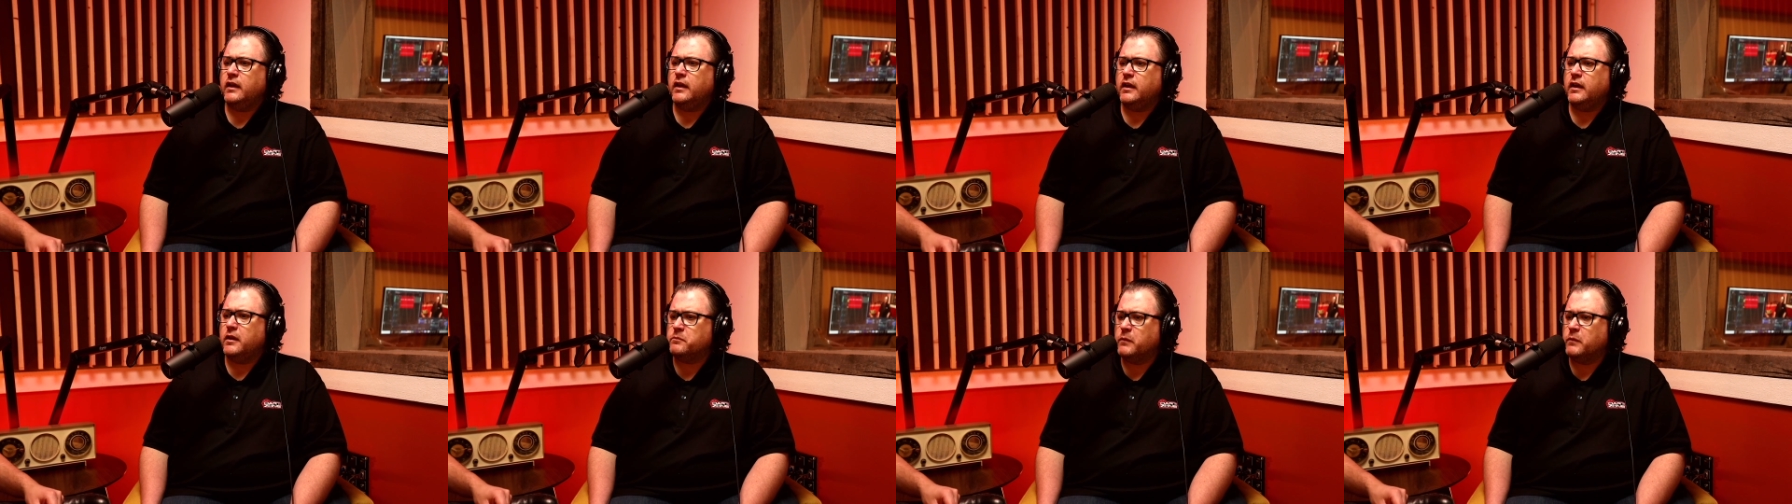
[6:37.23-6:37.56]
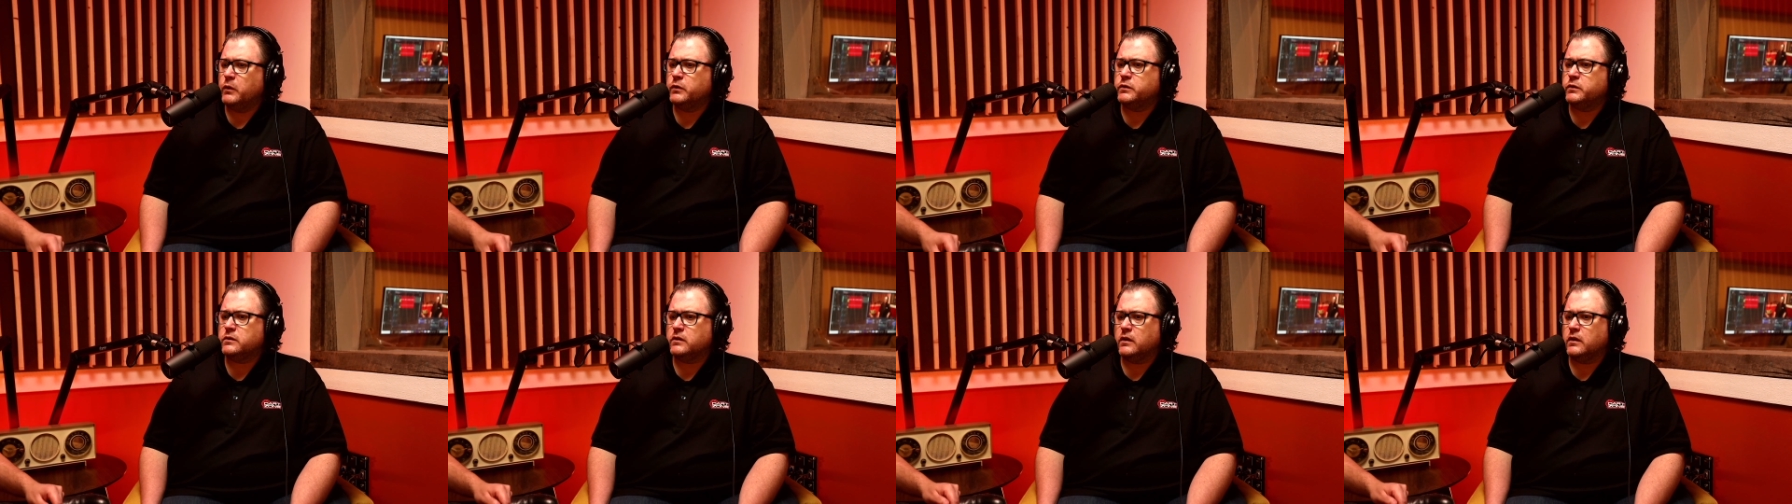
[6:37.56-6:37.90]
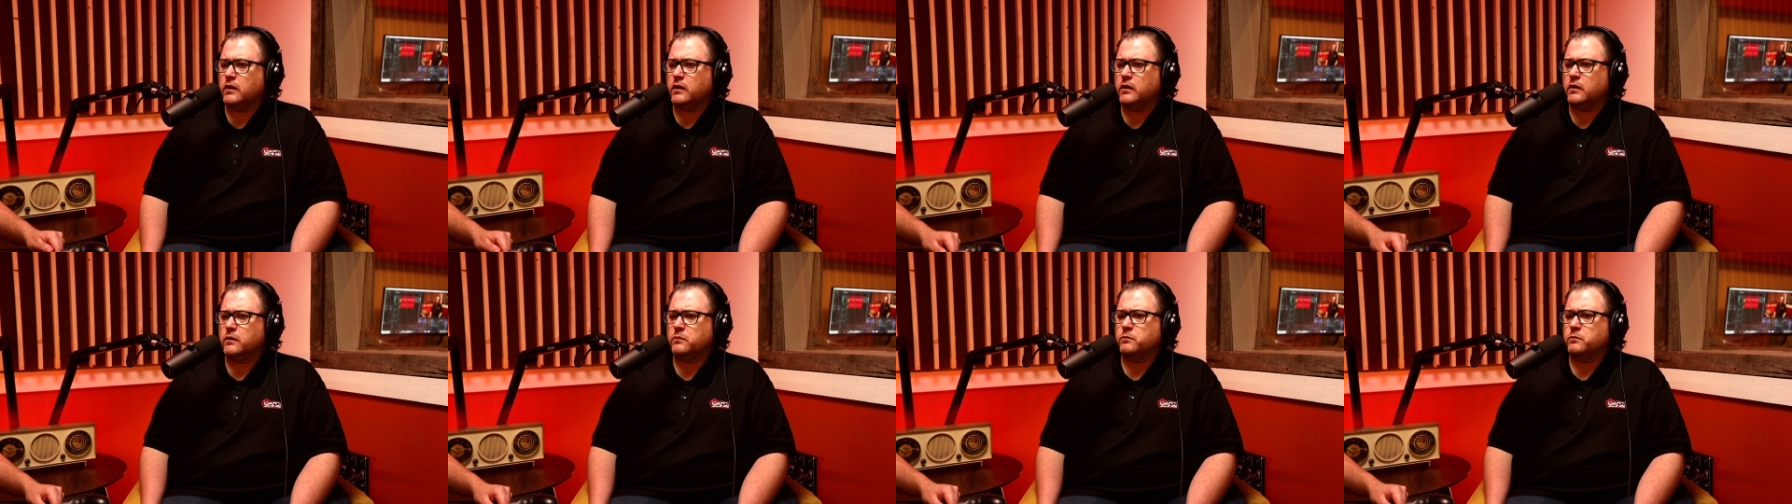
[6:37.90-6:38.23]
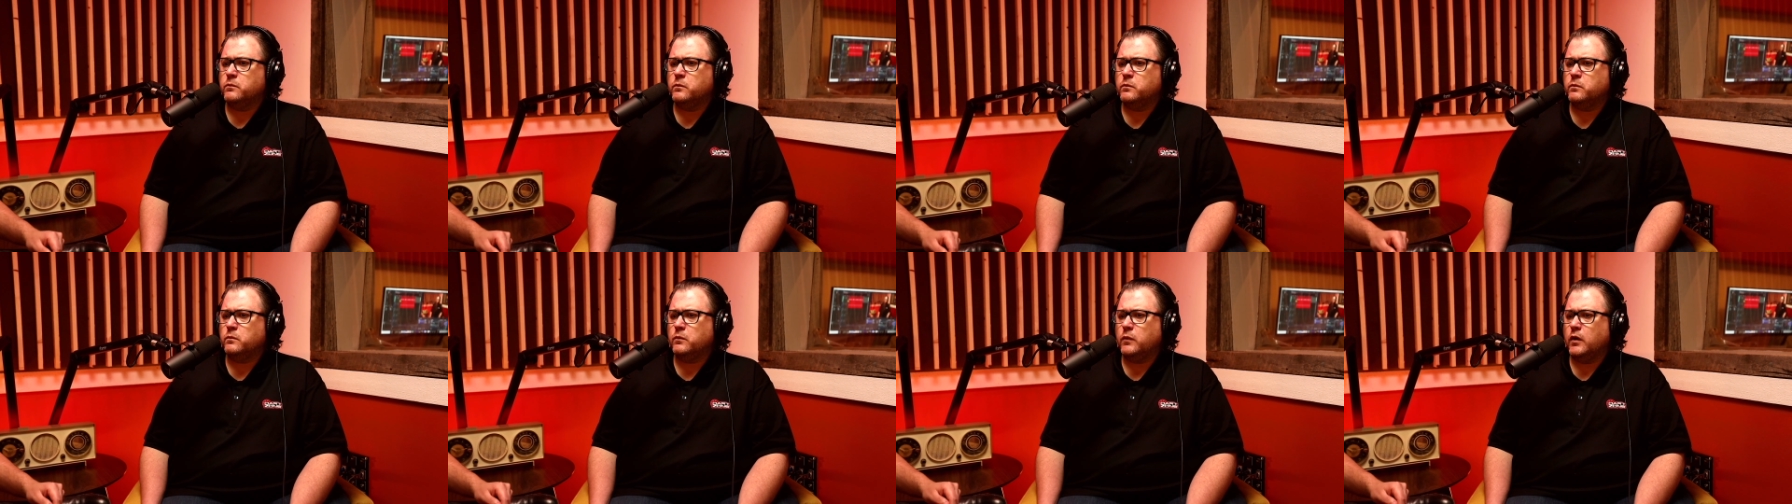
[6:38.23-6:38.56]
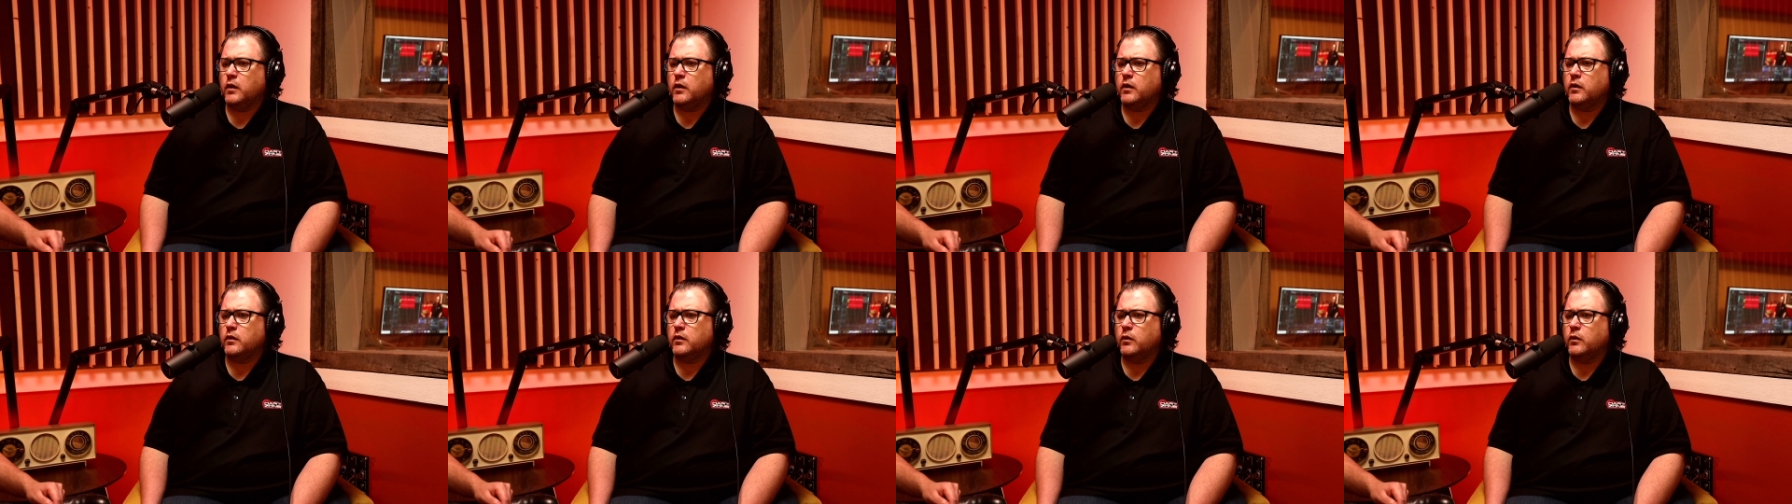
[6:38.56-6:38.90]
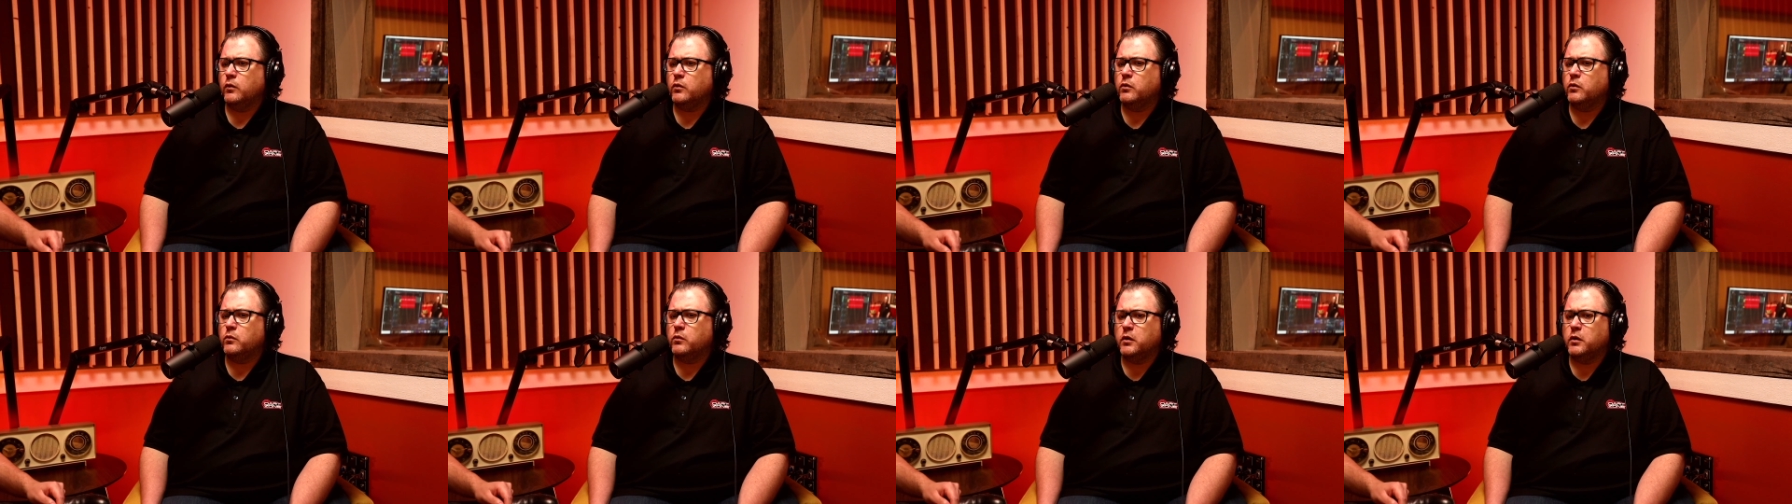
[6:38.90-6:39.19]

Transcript: in most local